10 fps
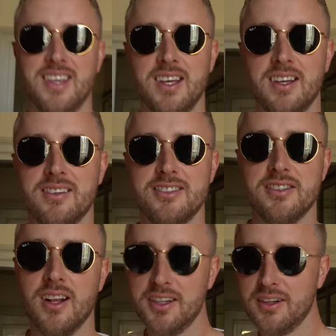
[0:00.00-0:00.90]
Yeah,
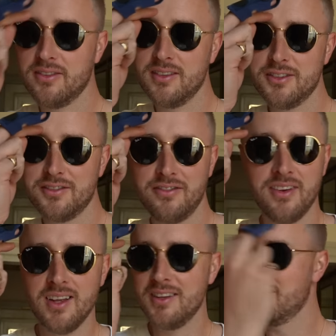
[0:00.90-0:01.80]
slightly different, just
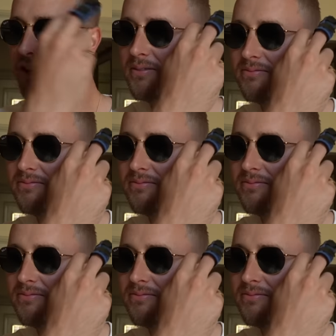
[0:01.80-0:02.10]
flat at the top.